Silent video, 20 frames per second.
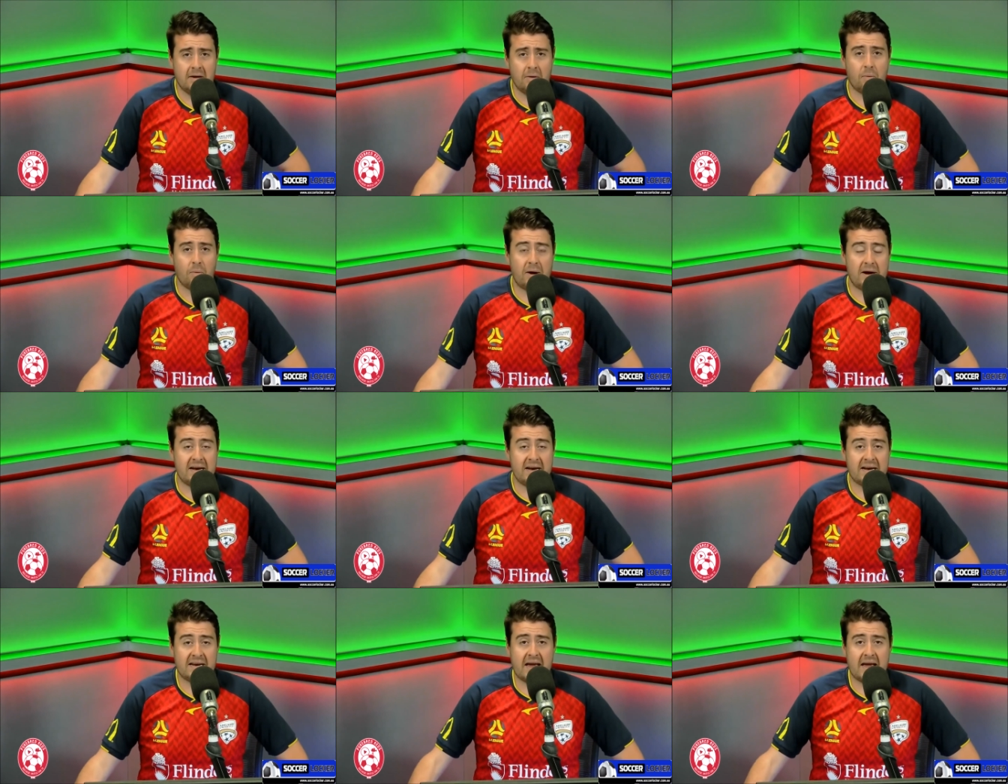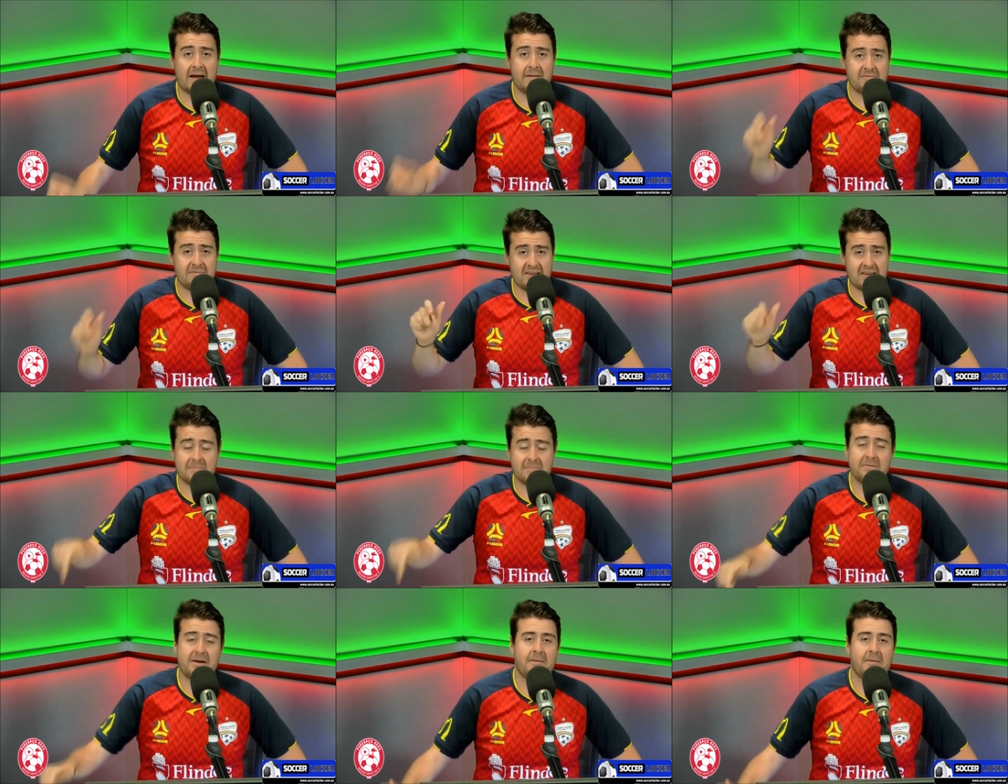when it came to
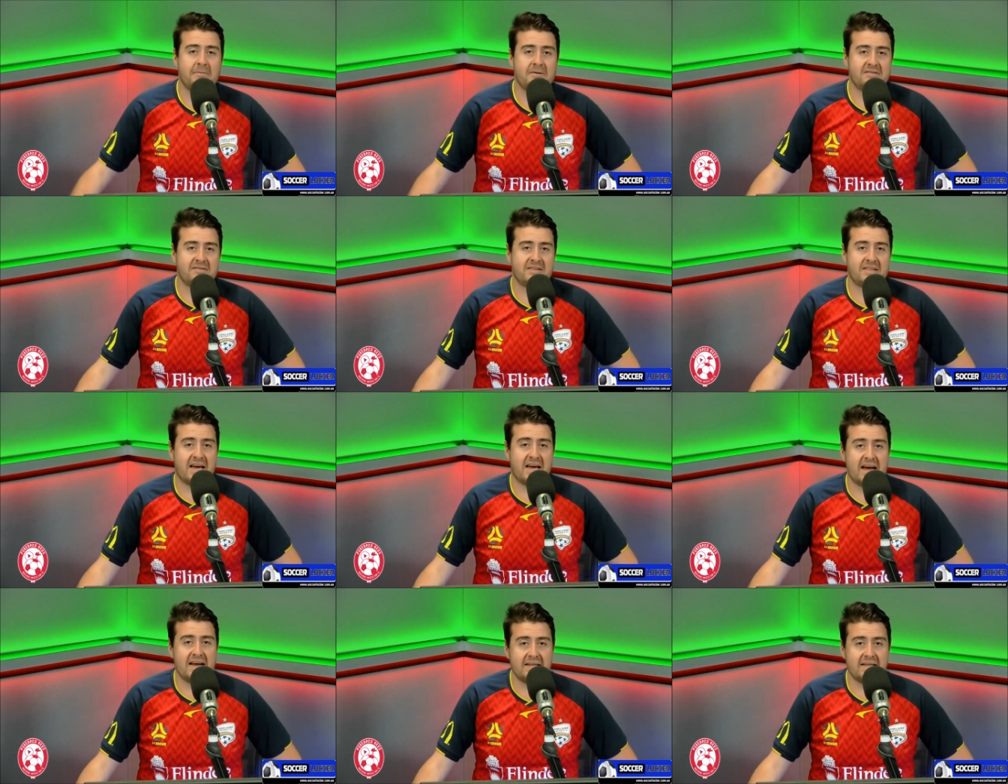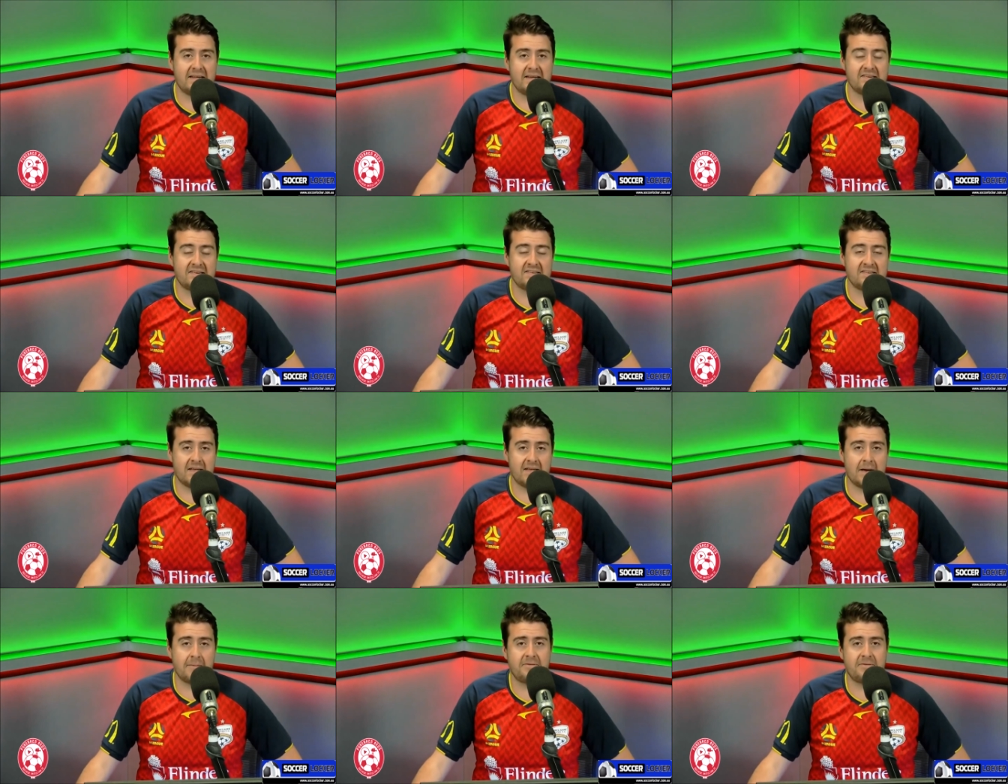him coming to the A League,
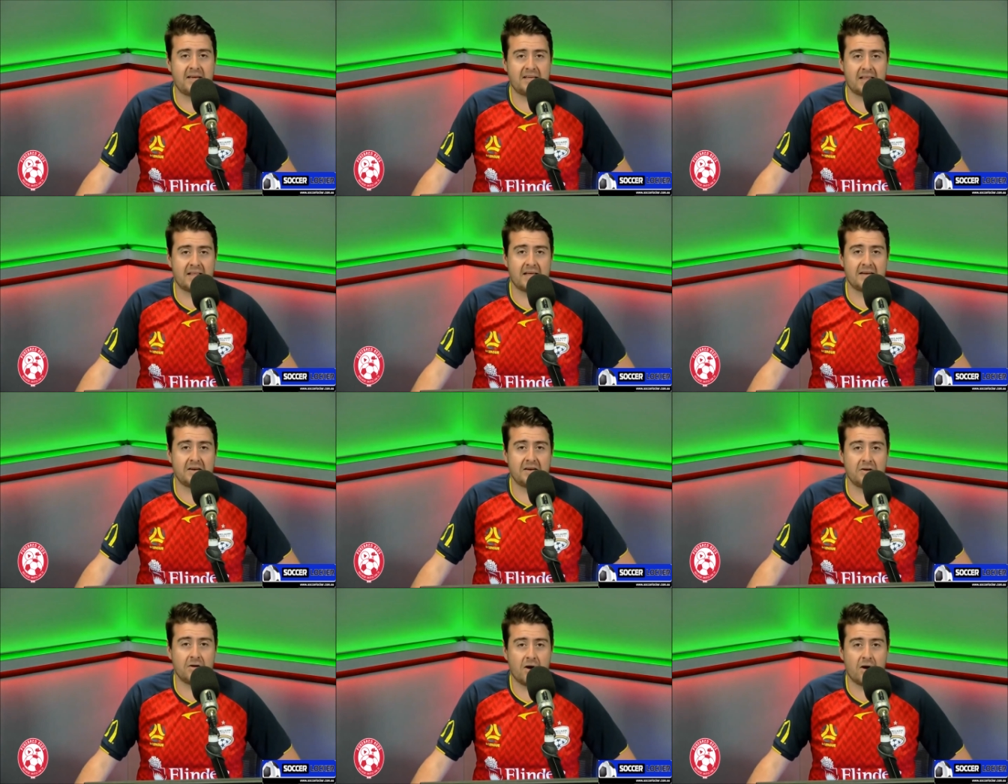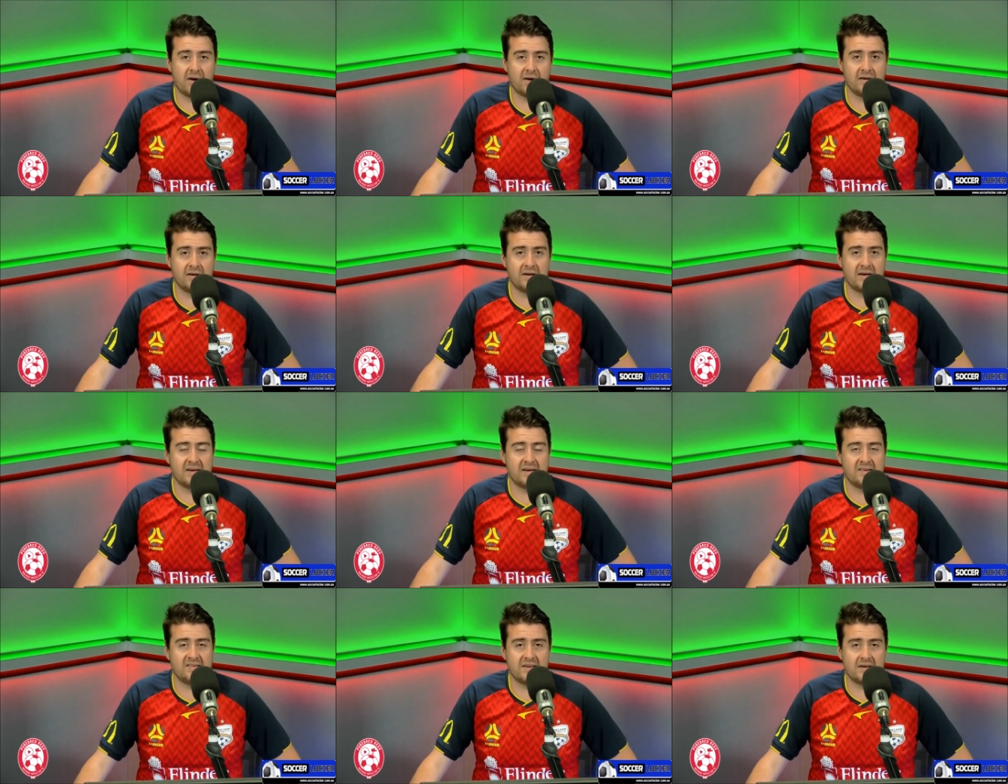snubbed Adelaide United
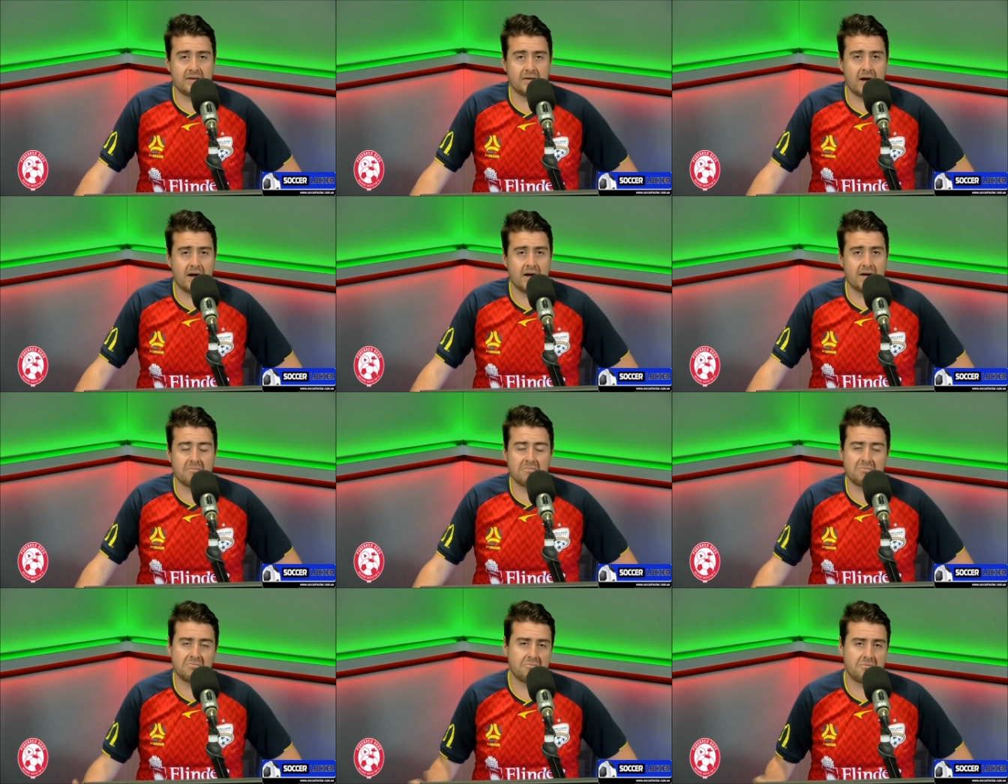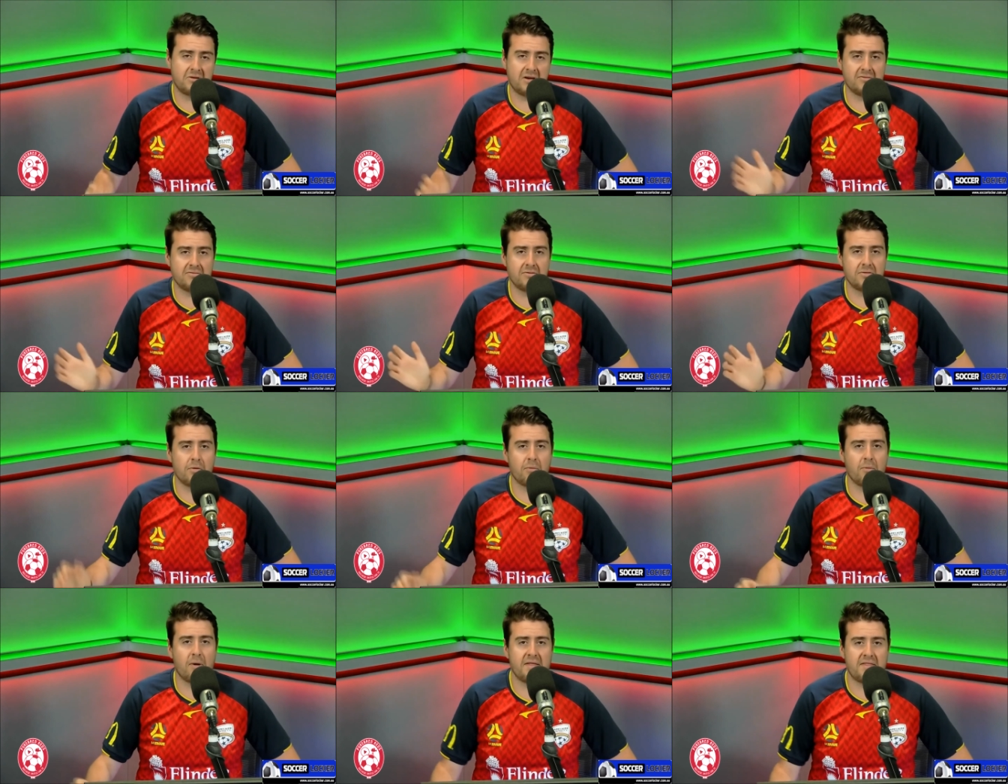and he said, no, nah,
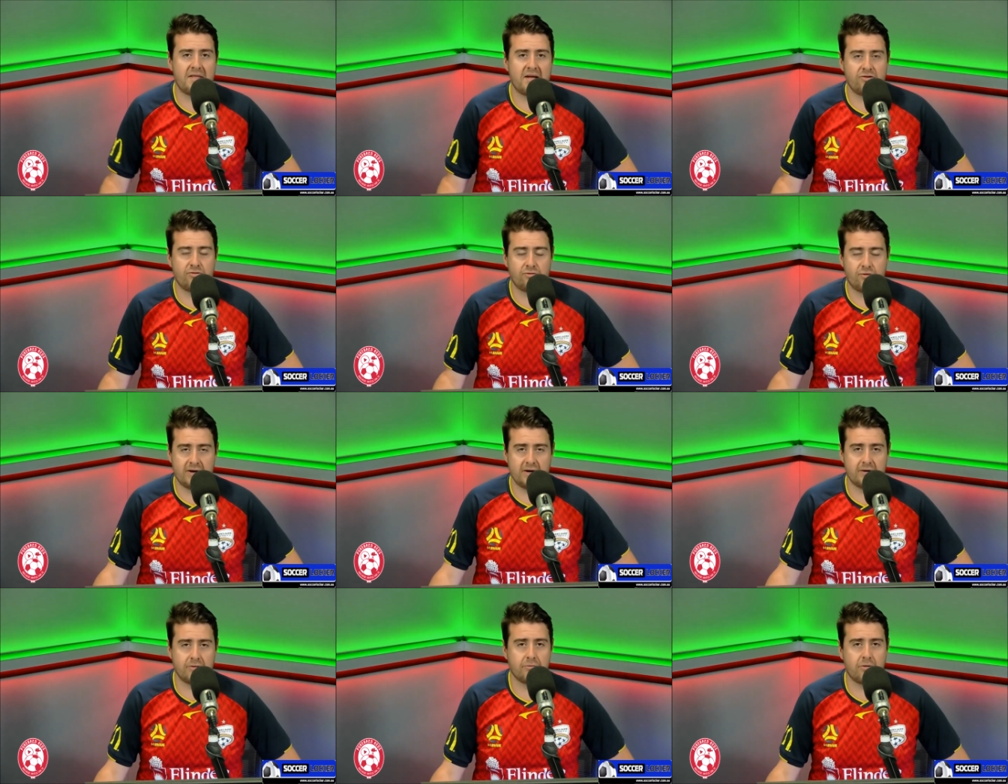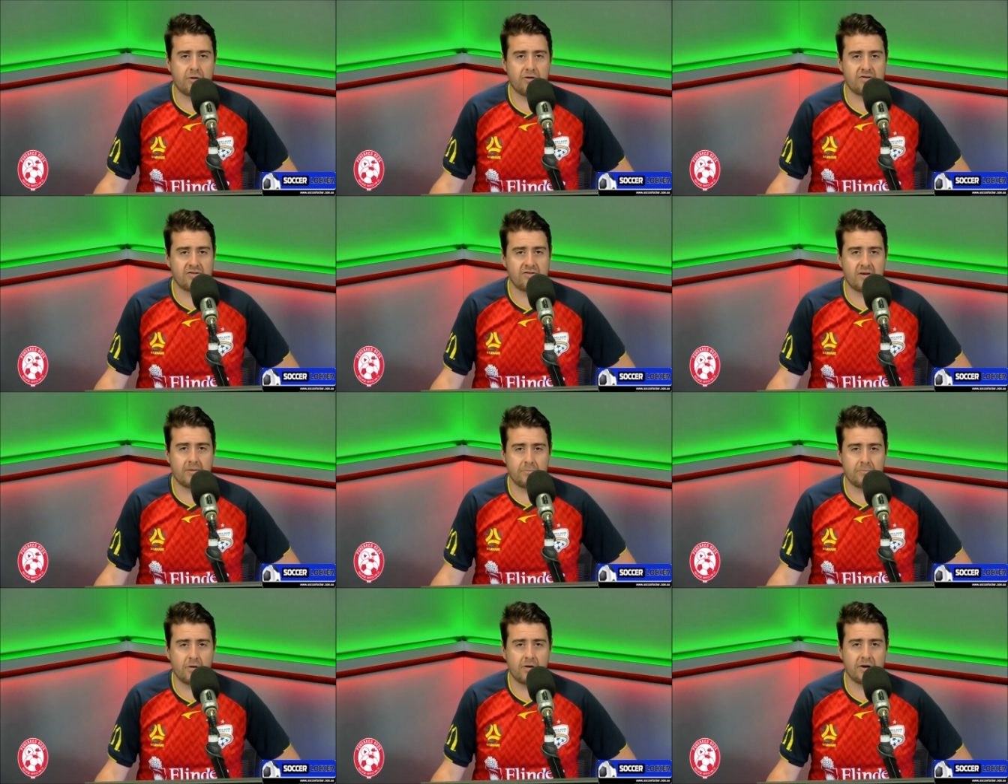given the way they treated Ross,
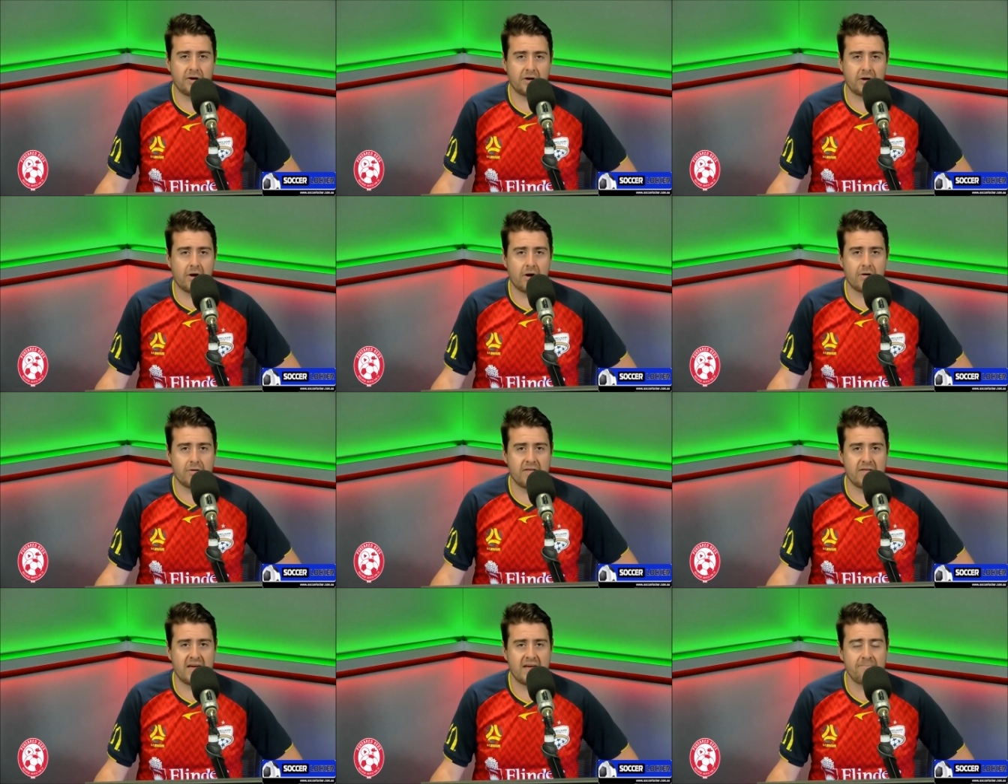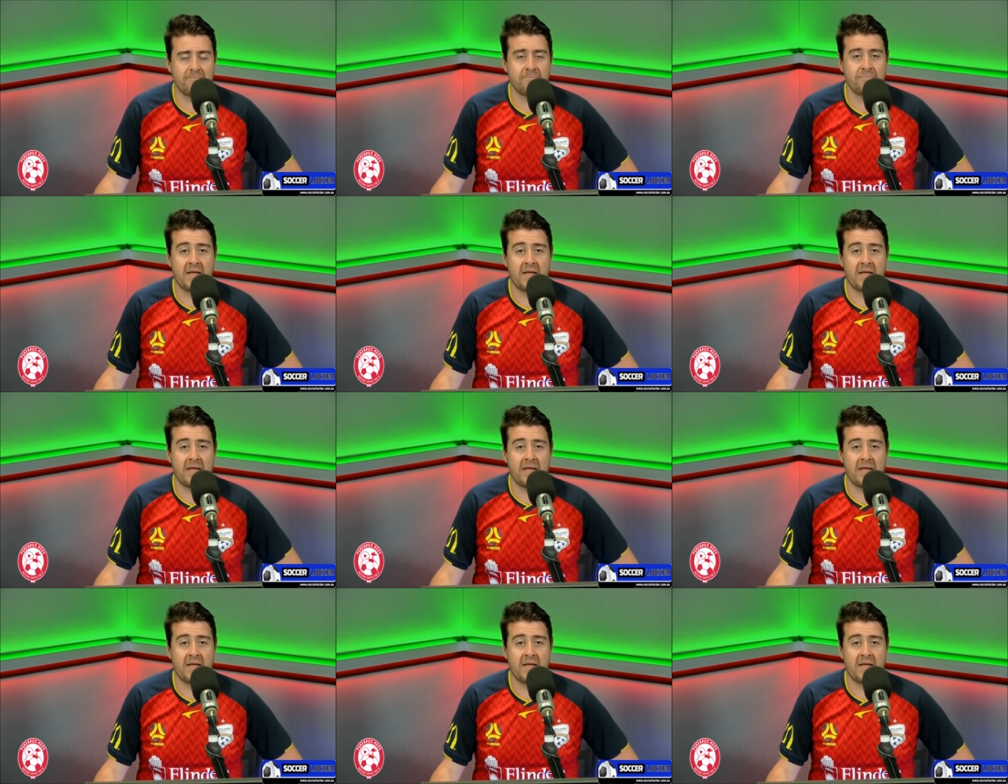I'm not going to go there.